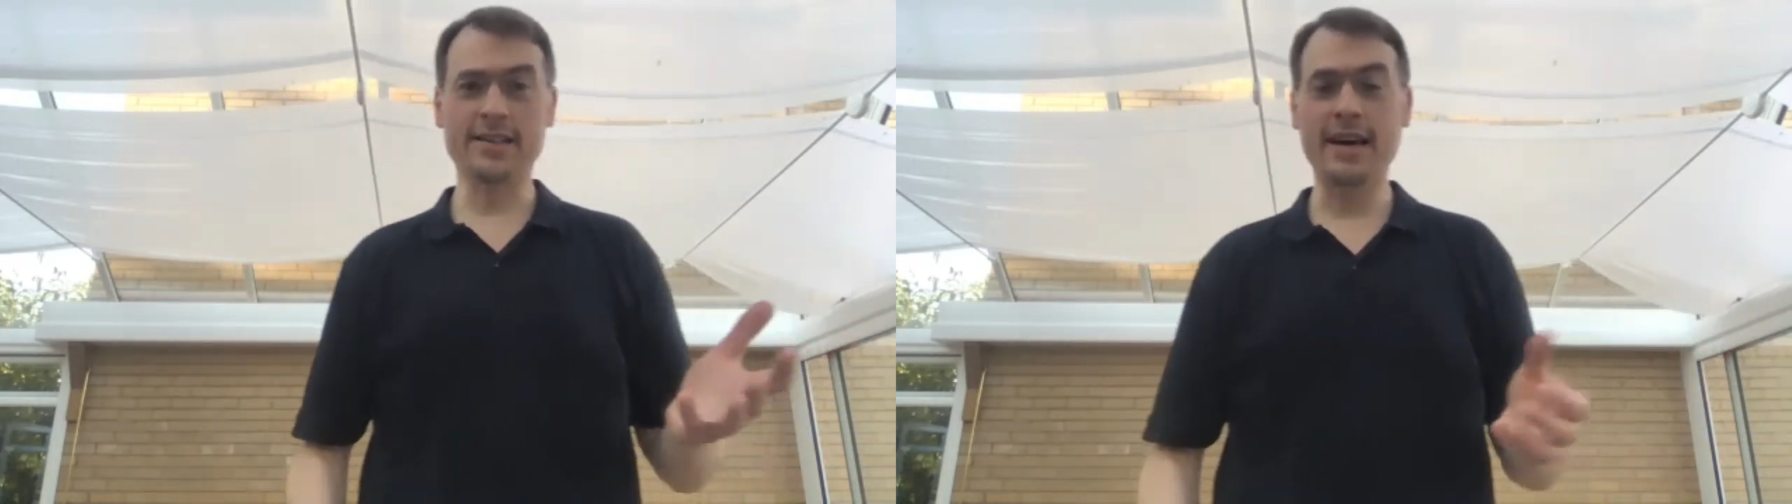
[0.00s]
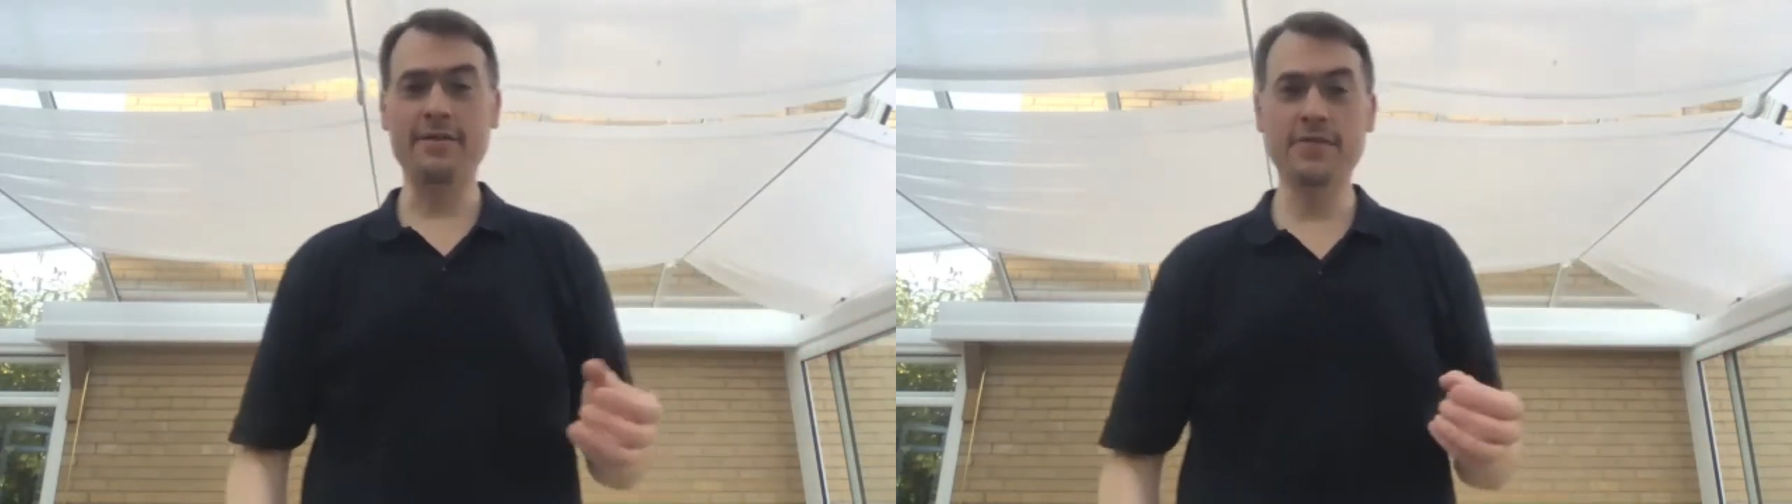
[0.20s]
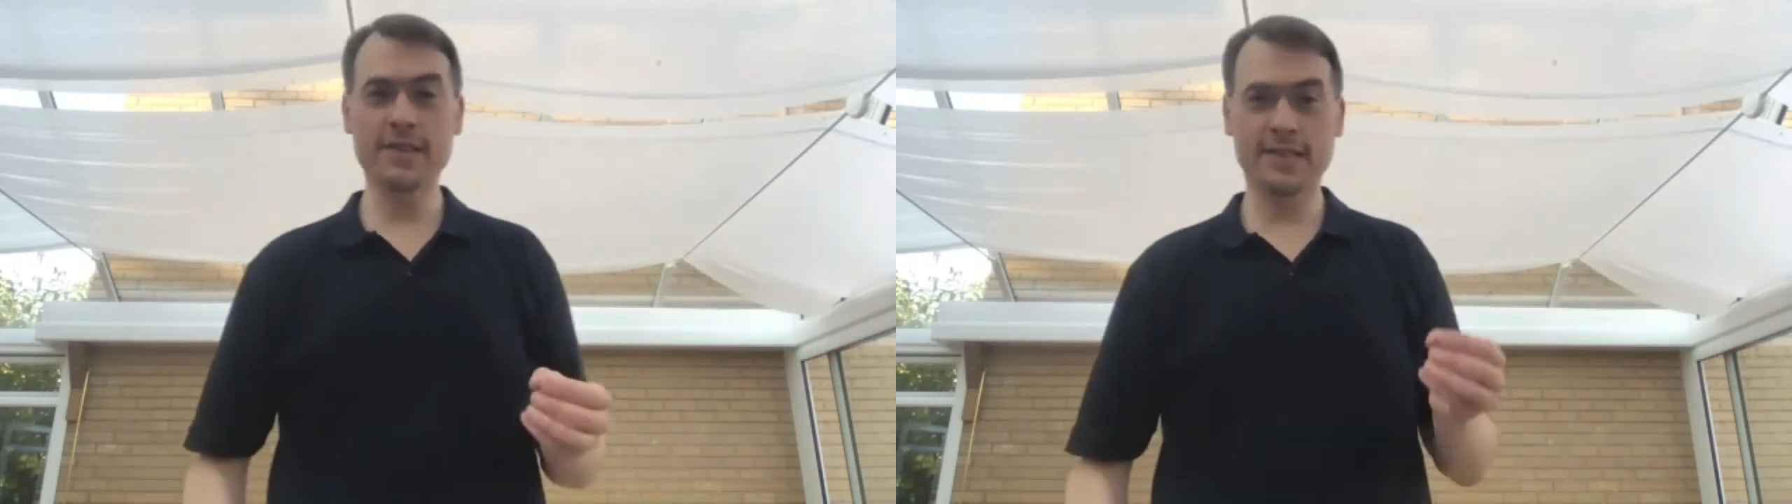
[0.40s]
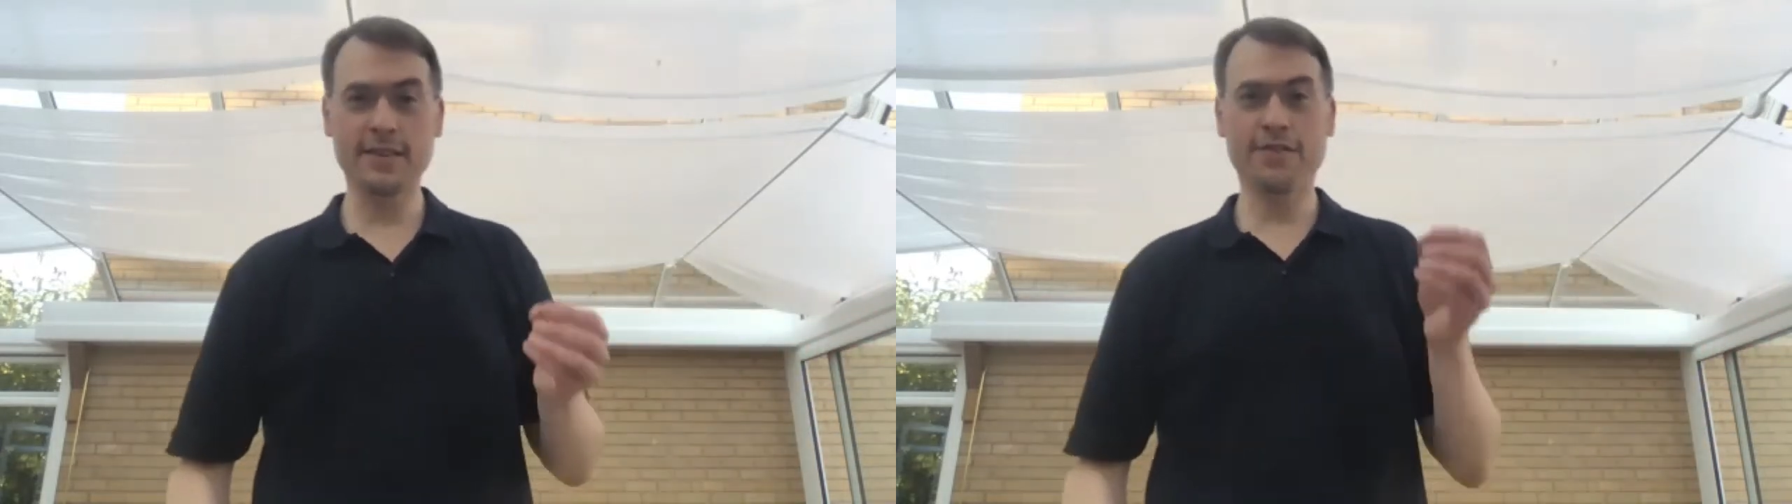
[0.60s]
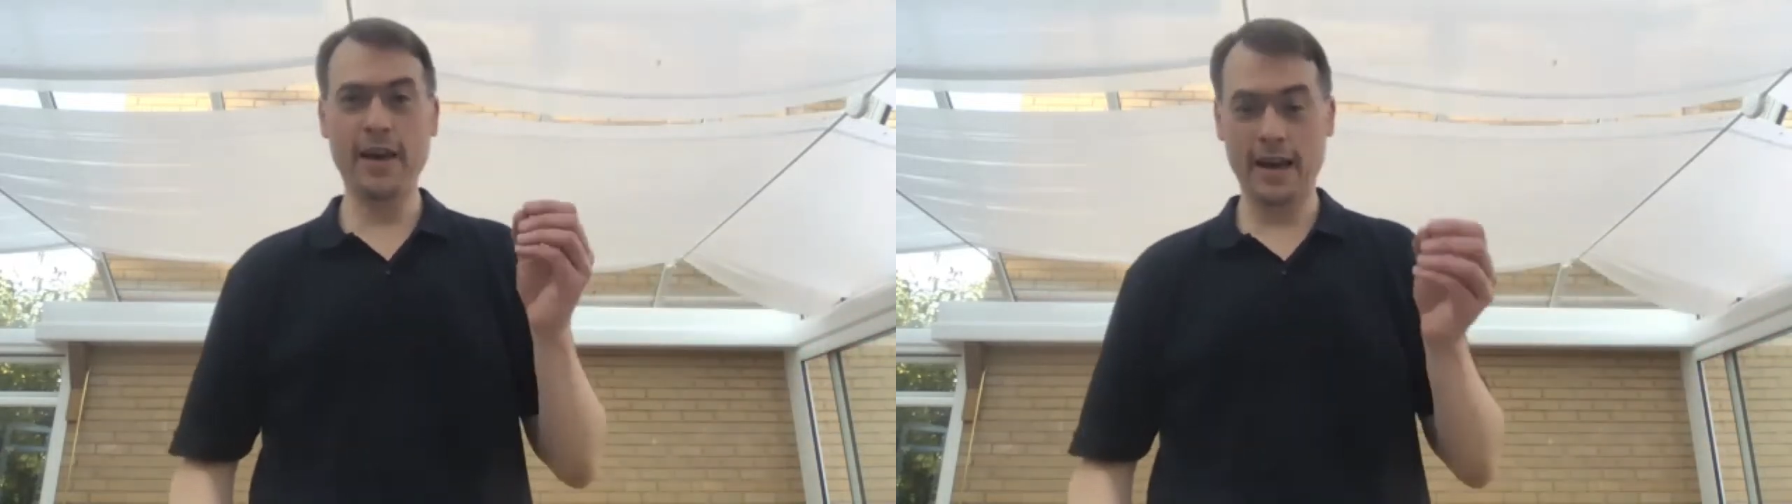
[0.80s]
have this
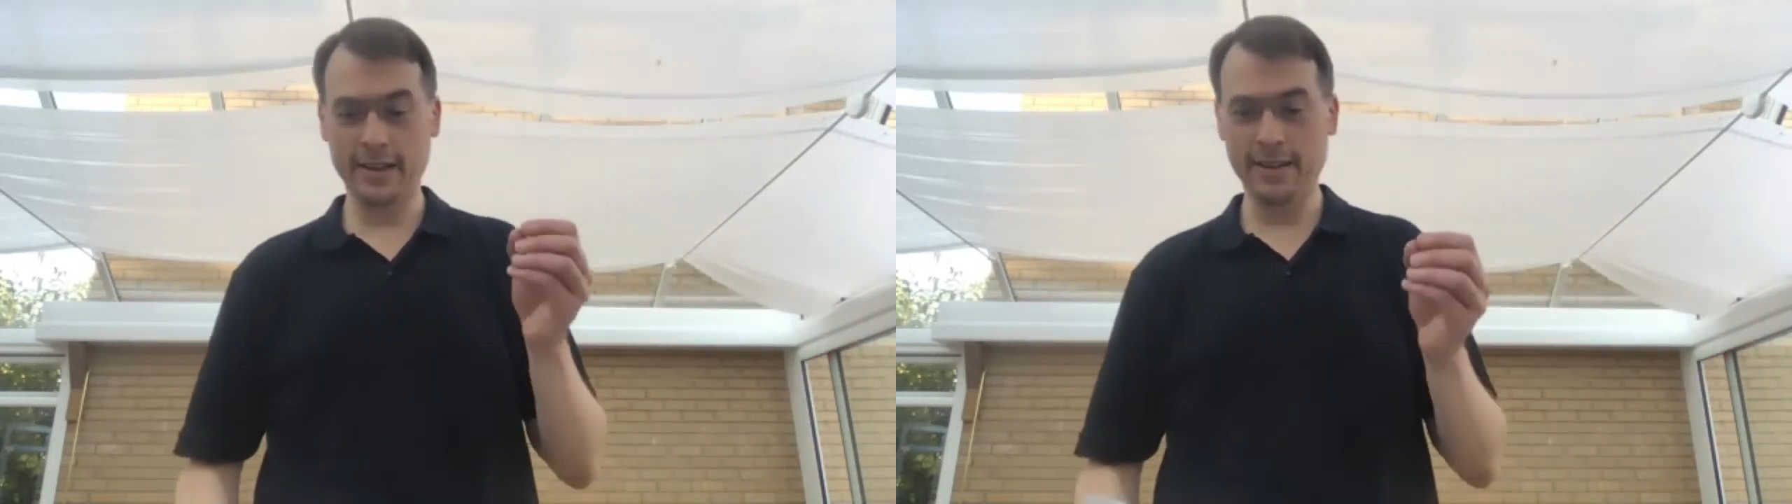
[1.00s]
effect.